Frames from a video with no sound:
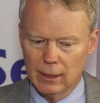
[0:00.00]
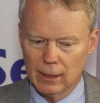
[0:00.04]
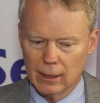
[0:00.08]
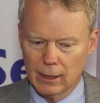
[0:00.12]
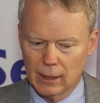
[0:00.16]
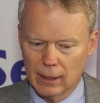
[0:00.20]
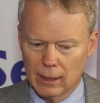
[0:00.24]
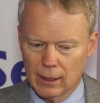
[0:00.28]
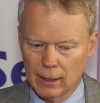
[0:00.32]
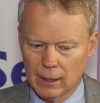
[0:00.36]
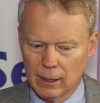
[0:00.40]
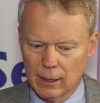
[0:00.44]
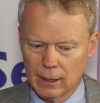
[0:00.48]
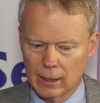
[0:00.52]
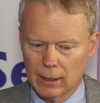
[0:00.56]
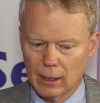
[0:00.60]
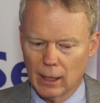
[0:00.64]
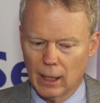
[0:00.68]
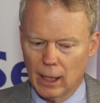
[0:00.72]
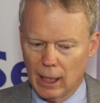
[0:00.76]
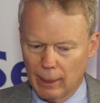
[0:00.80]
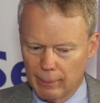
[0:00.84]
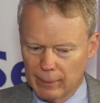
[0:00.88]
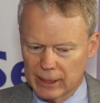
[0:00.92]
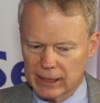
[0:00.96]

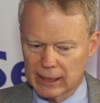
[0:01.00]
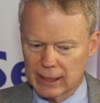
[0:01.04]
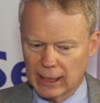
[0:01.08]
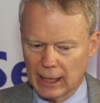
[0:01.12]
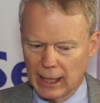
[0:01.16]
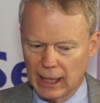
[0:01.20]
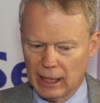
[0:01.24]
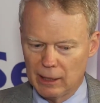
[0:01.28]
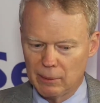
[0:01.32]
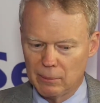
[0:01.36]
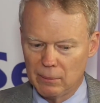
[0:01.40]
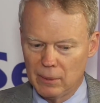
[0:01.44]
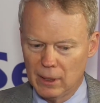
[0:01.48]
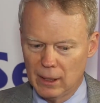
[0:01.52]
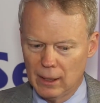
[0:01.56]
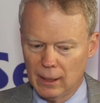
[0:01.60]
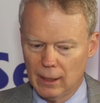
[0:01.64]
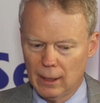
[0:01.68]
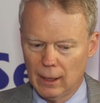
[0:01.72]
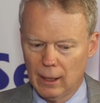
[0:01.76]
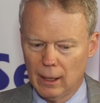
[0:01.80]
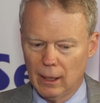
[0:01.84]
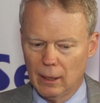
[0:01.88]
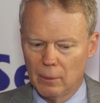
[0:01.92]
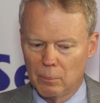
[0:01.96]
the homicide.
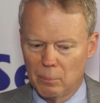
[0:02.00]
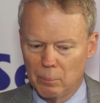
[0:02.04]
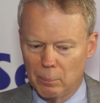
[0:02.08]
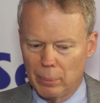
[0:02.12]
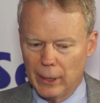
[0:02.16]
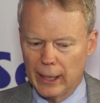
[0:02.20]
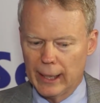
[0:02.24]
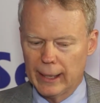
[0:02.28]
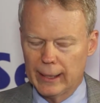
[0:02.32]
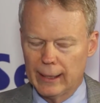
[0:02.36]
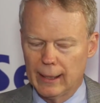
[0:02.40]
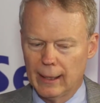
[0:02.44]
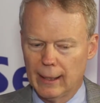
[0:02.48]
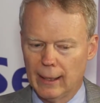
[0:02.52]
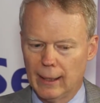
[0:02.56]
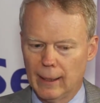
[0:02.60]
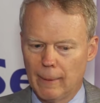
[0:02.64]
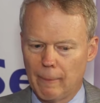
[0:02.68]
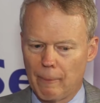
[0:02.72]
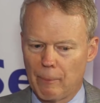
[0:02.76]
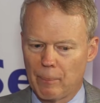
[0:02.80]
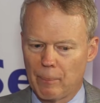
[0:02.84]
But